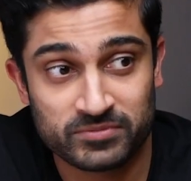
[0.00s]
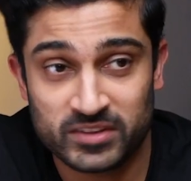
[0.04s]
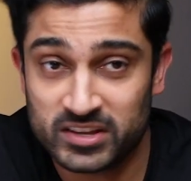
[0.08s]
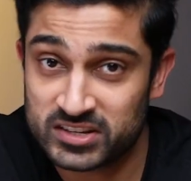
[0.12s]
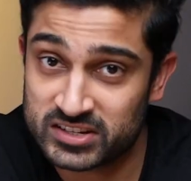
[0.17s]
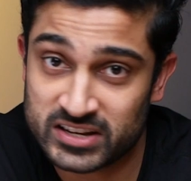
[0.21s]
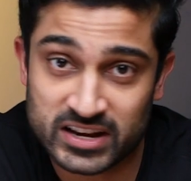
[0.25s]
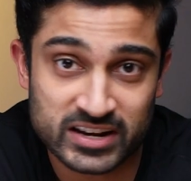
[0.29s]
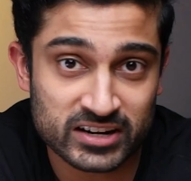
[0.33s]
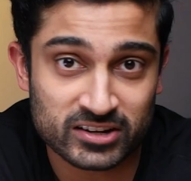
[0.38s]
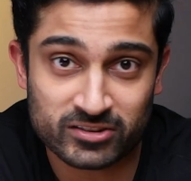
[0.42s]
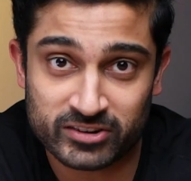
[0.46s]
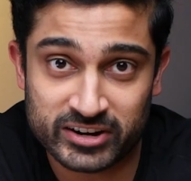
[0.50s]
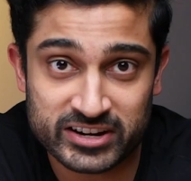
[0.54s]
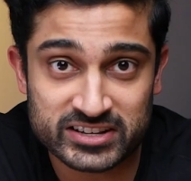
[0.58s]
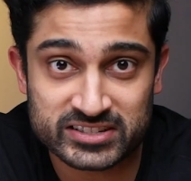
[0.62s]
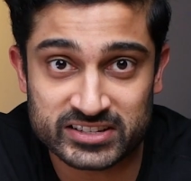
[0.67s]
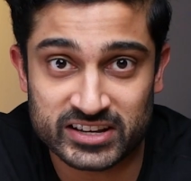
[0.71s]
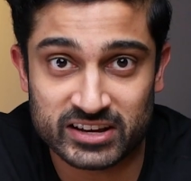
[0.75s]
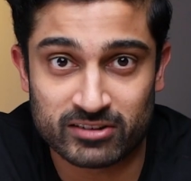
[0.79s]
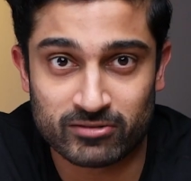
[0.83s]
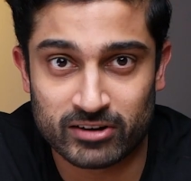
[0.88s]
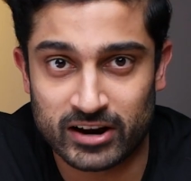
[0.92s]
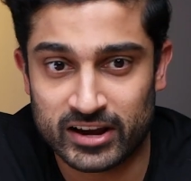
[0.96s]
It's kind of
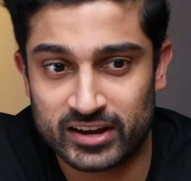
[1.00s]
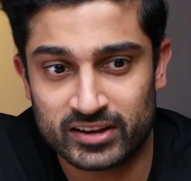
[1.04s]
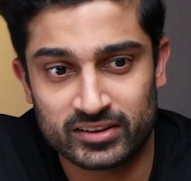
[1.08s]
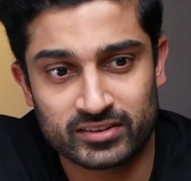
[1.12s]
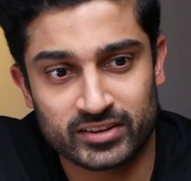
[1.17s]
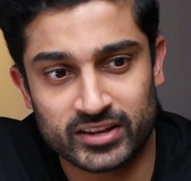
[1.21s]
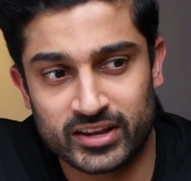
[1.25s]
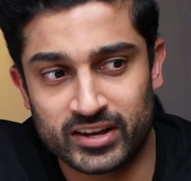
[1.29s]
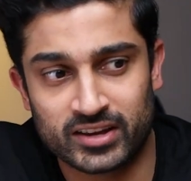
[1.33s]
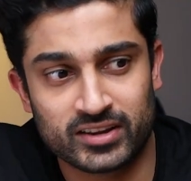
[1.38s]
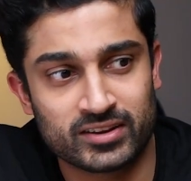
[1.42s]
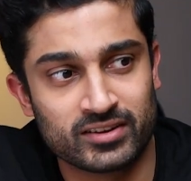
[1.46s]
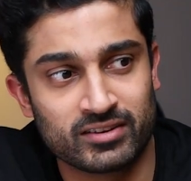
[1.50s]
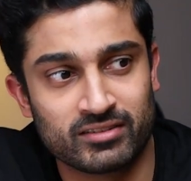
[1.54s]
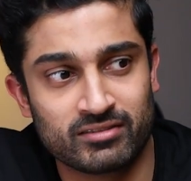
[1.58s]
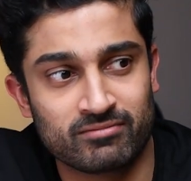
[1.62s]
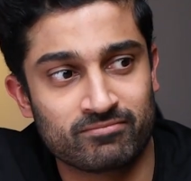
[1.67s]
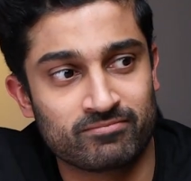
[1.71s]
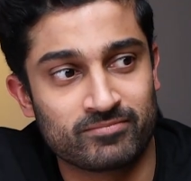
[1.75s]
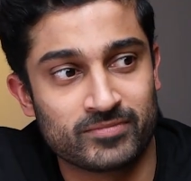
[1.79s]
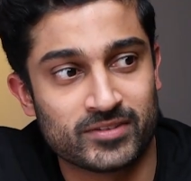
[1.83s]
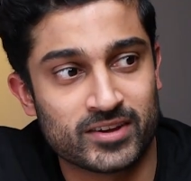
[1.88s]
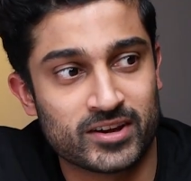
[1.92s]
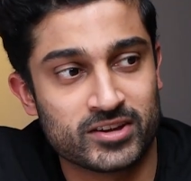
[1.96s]
crazy, right? Like
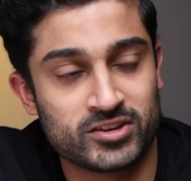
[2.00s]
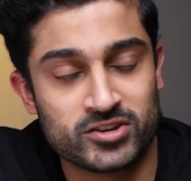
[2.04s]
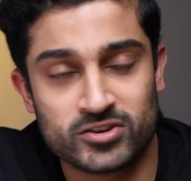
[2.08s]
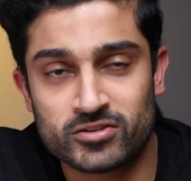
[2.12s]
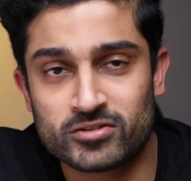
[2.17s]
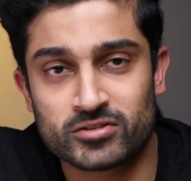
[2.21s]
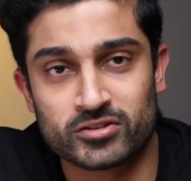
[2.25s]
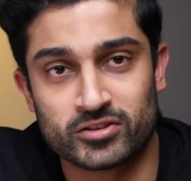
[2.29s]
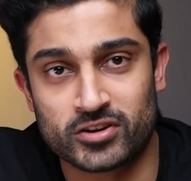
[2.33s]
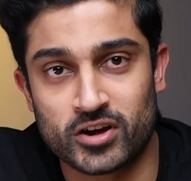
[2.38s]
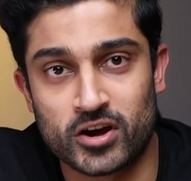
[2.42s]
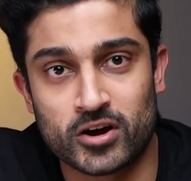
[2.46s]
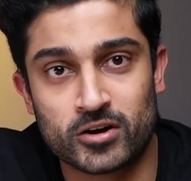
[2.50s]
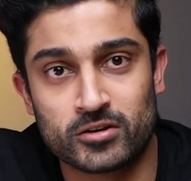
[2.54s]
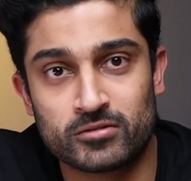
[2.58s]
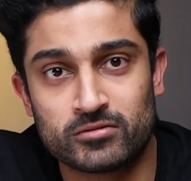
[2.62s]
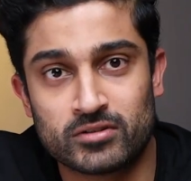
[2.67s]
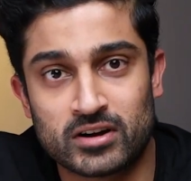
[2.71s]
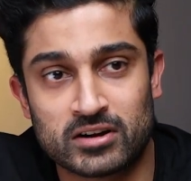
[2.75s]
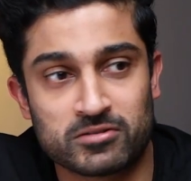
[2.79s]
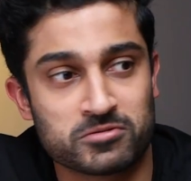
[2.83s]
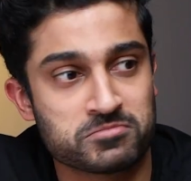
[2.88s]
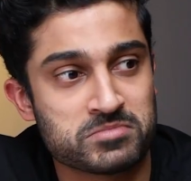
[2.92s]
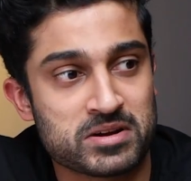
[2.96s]
a year
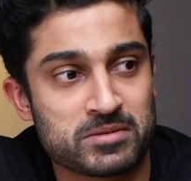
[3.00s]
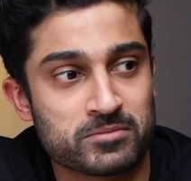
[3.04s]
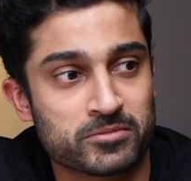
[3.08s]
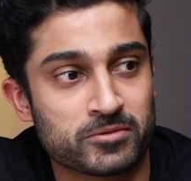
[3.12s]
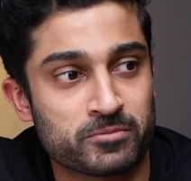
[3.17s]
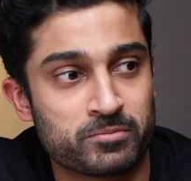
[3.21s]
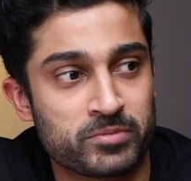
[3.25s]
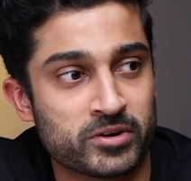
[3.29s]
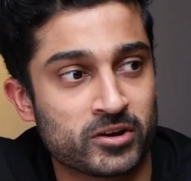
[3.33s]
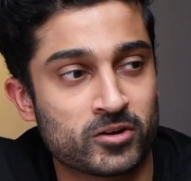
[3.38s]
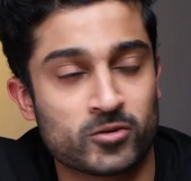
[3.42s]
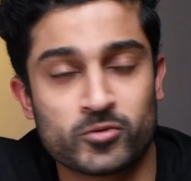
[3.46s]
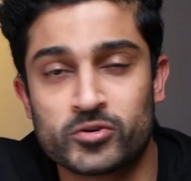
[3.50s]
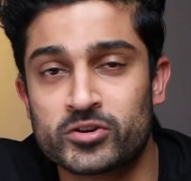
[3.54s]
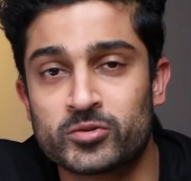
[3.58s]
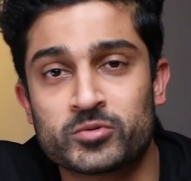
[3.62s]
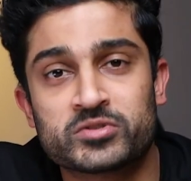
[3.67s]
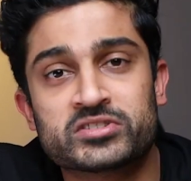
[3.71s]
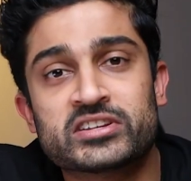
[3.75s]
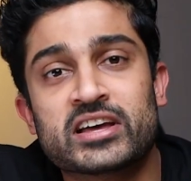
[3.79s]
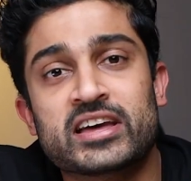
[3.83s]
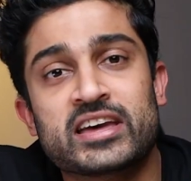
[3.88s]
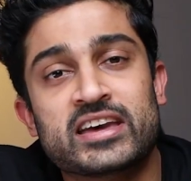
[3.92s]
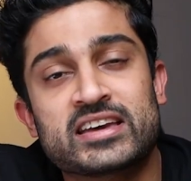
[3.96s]
ago, I remember
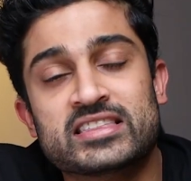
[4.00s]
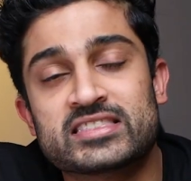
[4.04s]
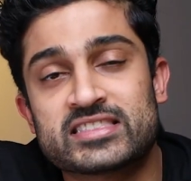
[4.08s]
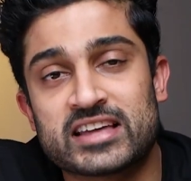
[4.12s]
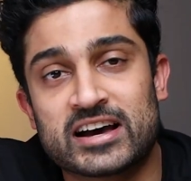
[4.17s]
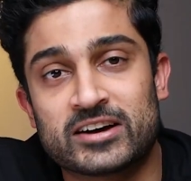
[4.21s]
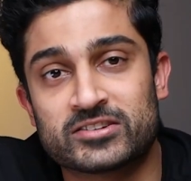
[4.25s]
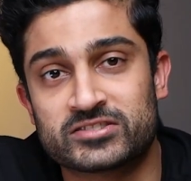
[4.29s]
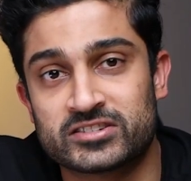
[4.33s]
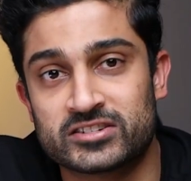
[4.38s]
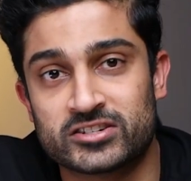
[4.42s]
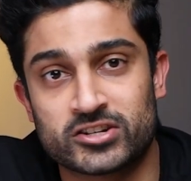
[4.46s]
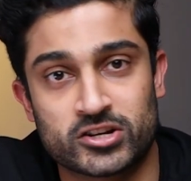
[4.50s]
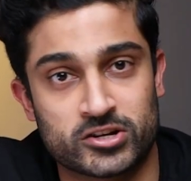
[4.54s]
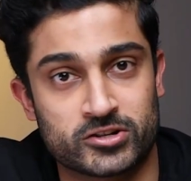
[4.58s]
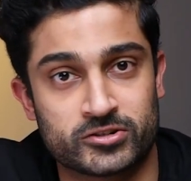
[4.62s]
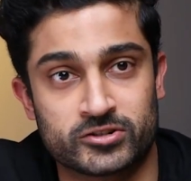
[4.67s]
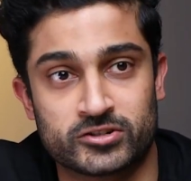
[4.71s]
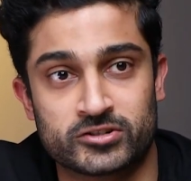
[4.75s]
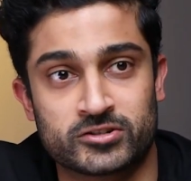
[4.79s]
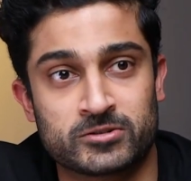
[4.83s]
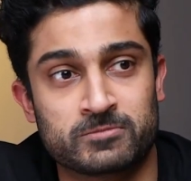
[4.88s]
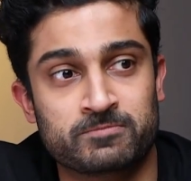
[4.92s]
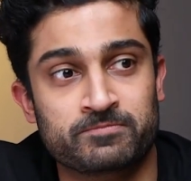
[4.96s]
Bitcoin was at
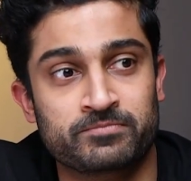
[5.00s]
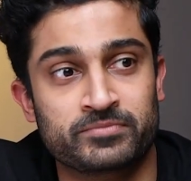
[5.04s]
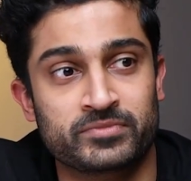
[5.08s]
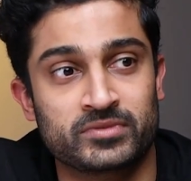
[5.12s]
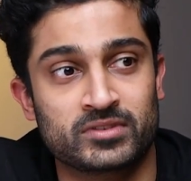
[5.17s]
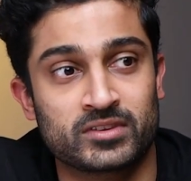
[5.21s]
$8,000.